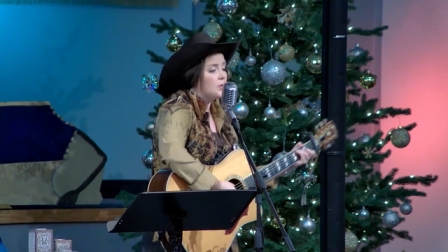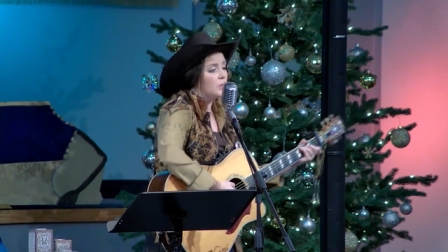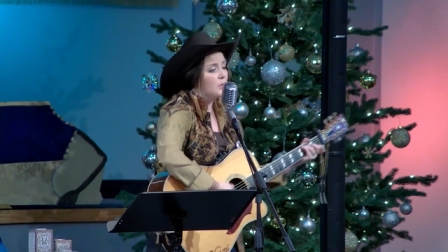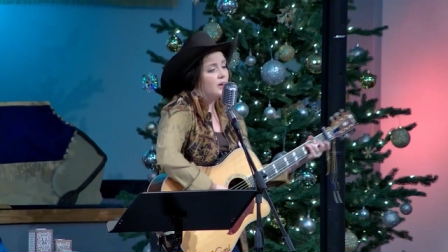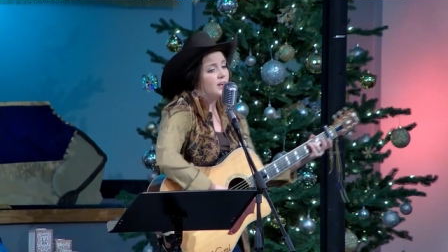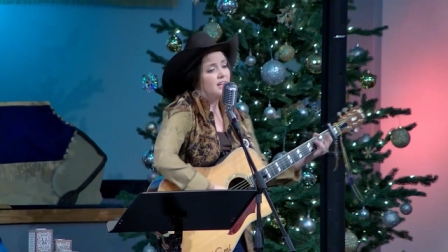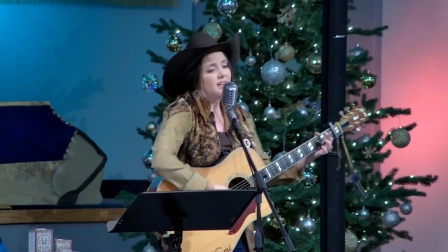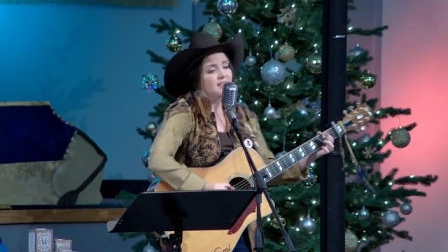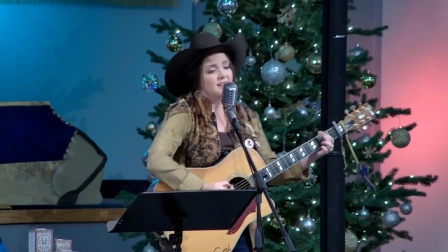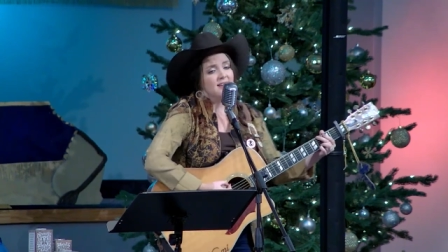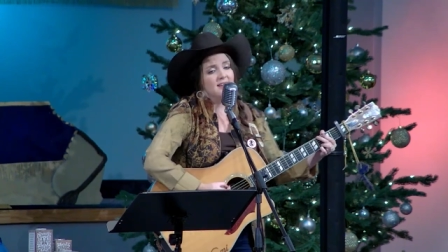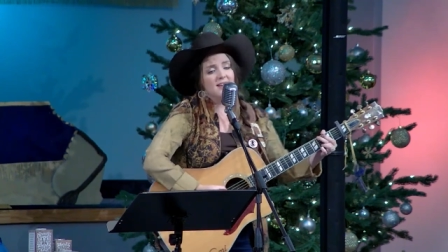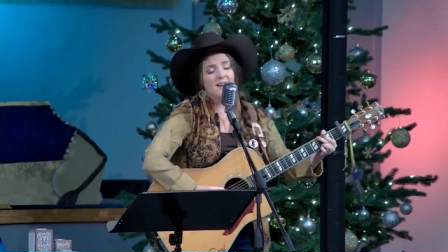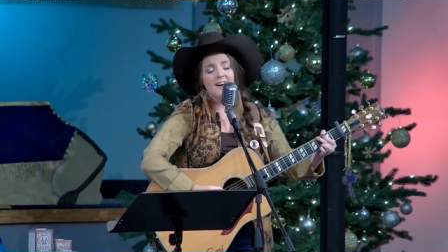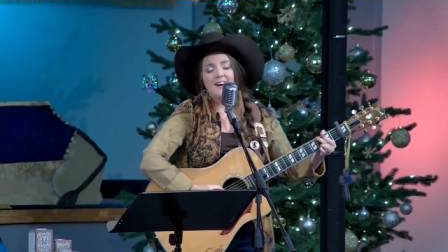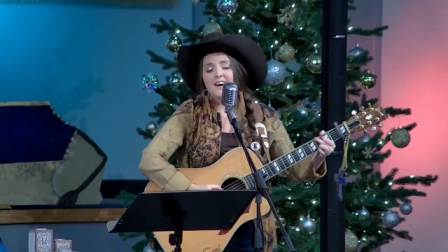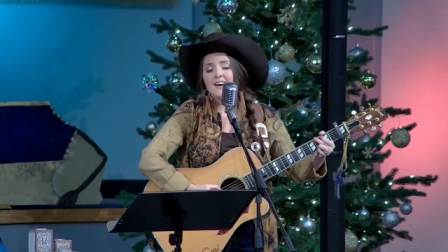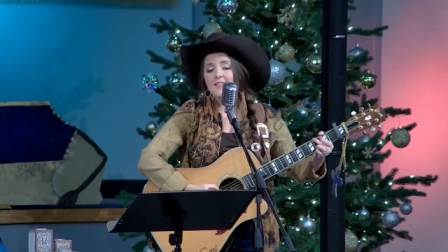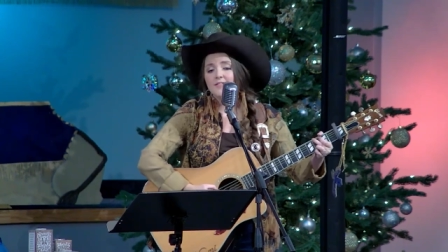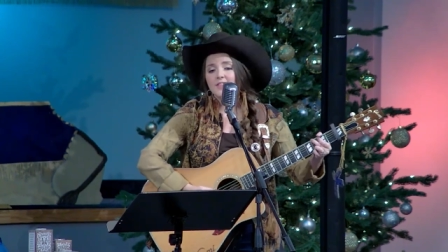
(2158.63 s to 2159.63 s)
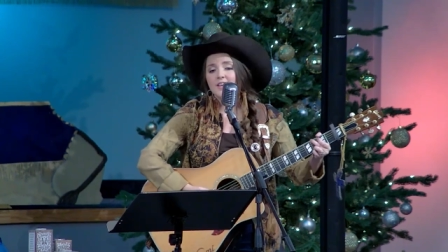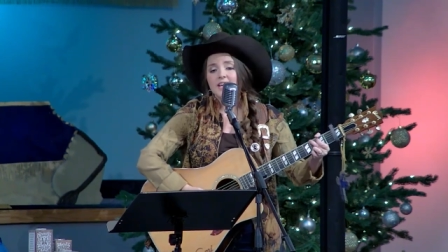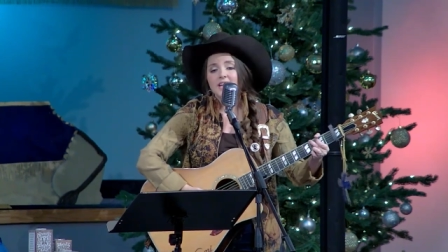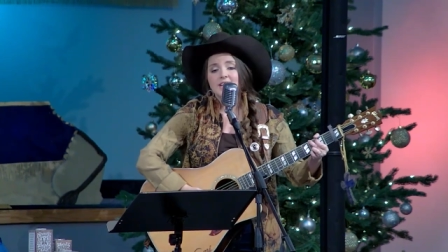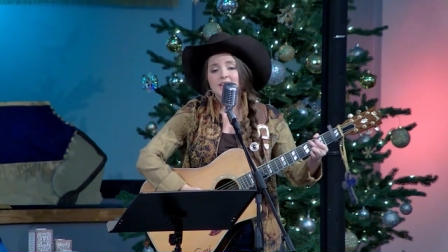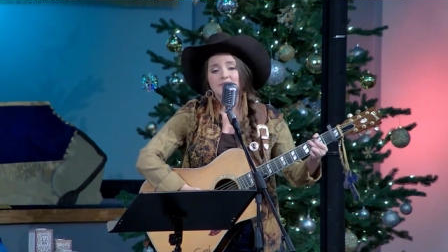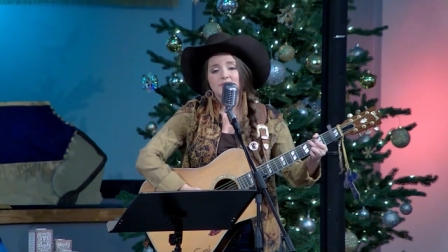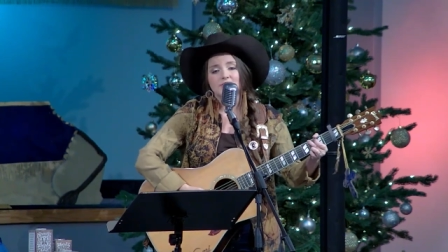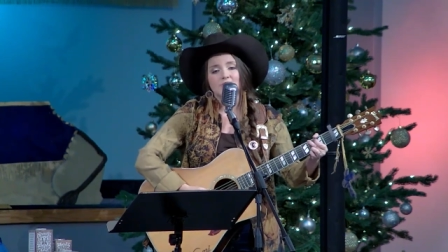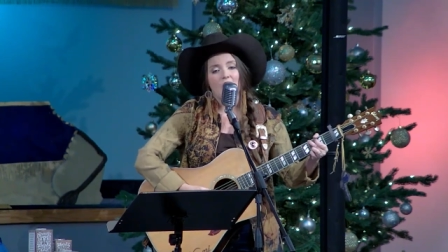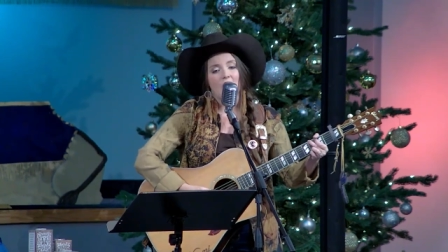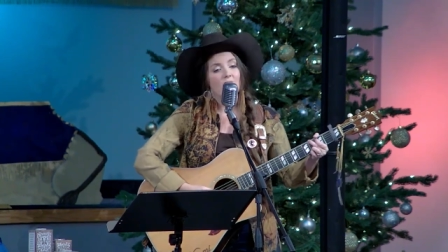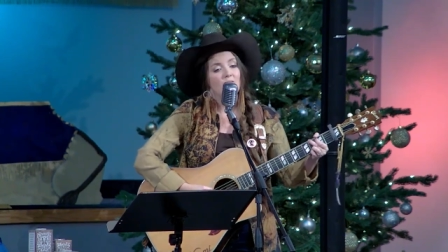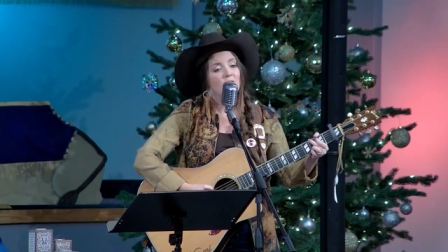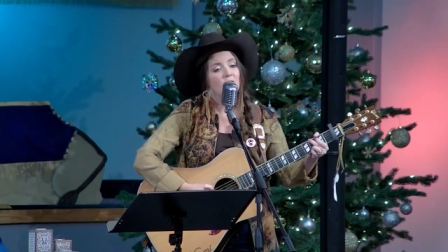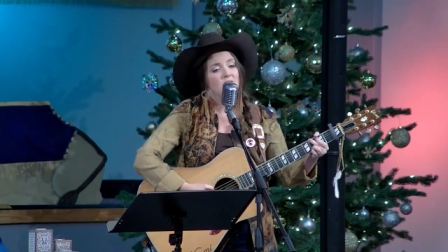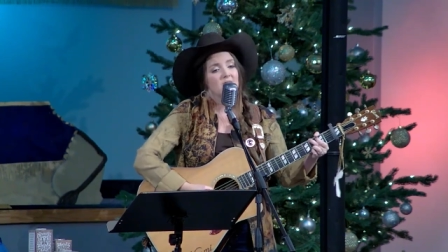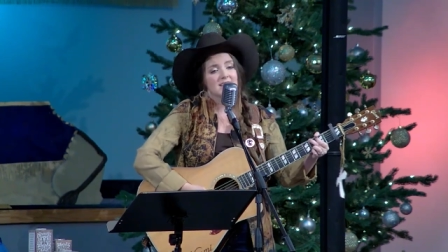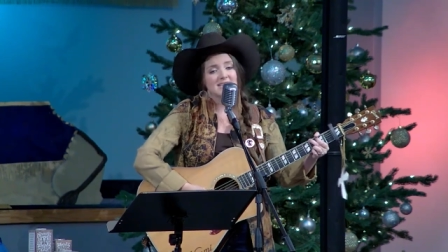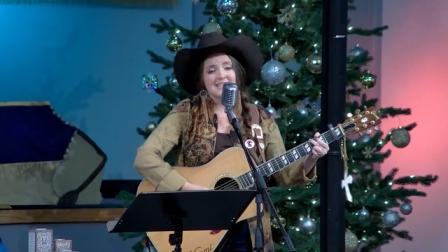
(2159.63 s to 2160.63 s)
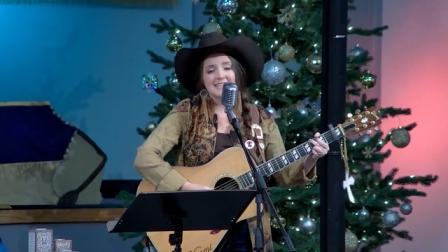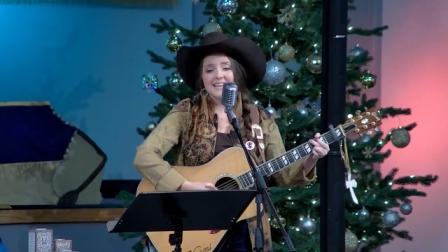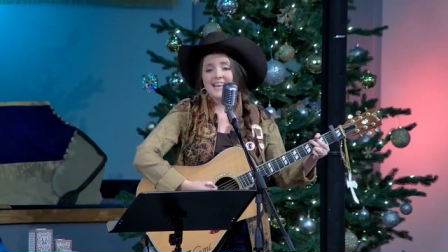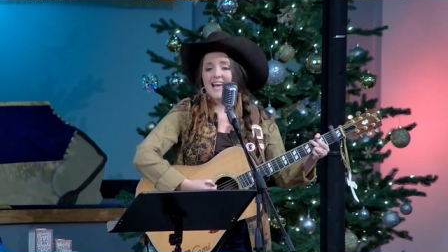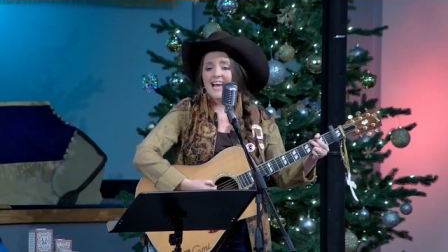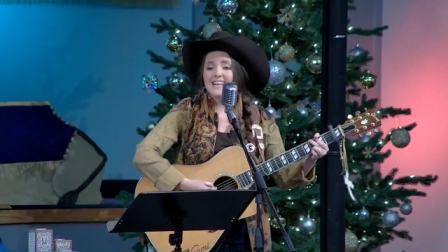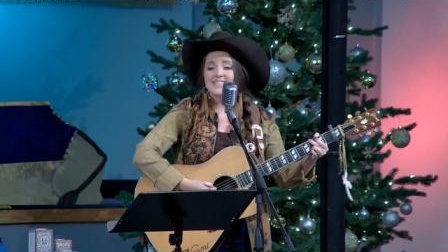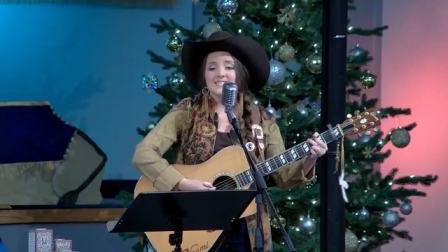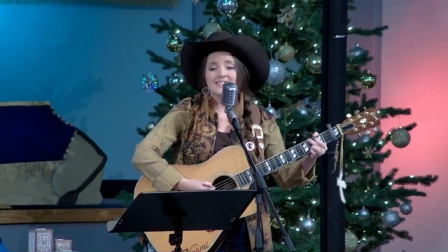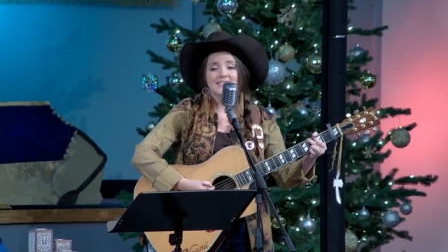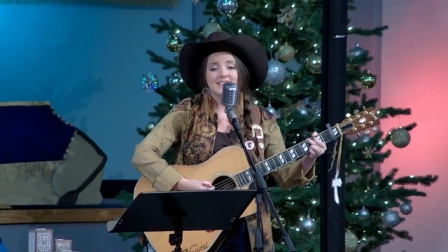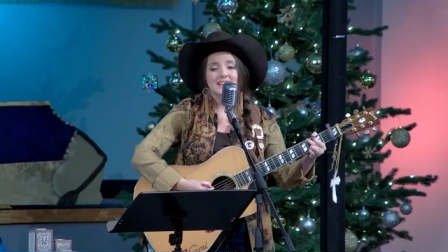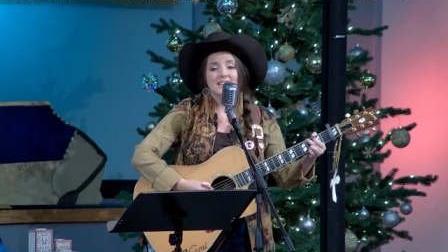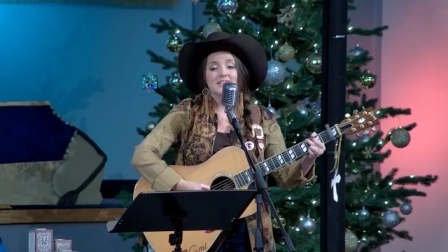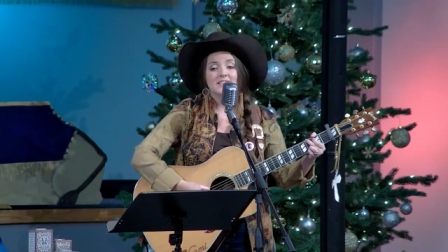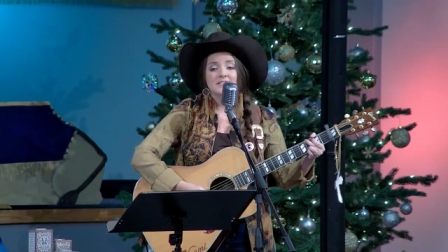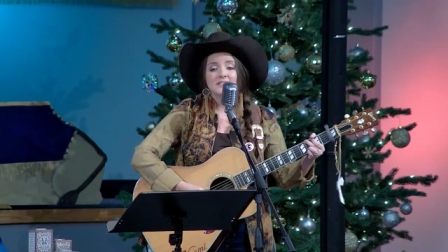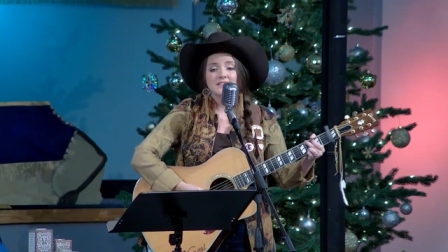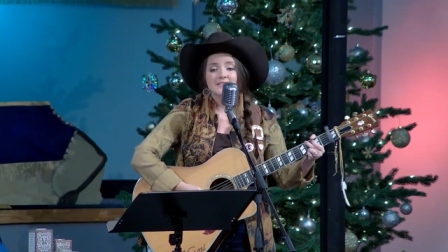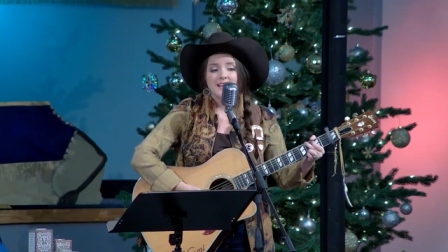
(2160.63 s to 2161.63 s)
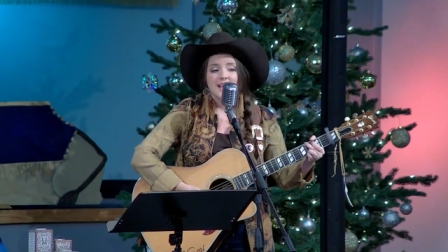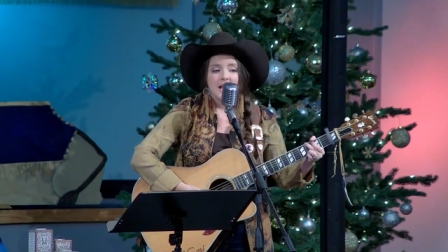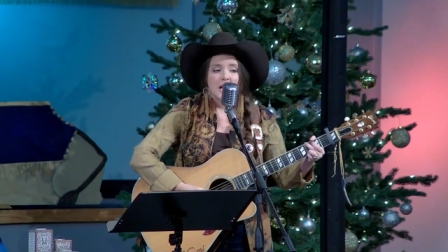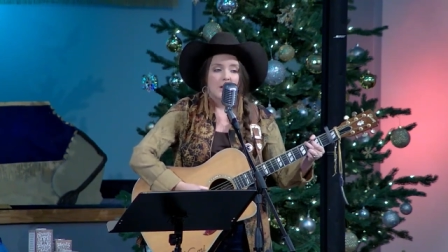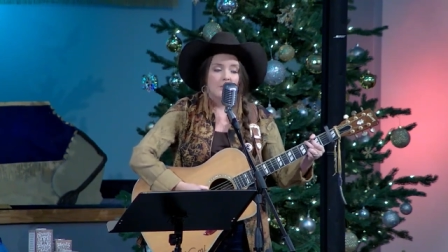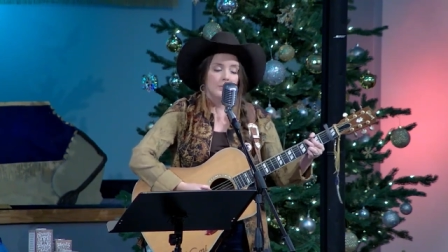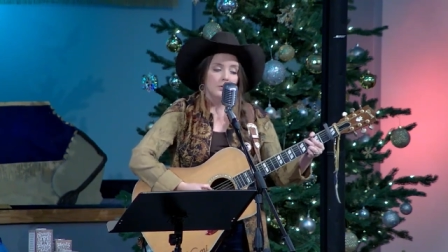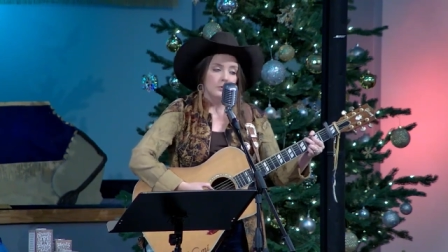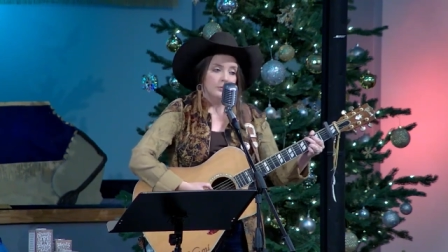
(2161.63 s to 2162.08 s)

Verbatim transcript: With love they taught us lessons, but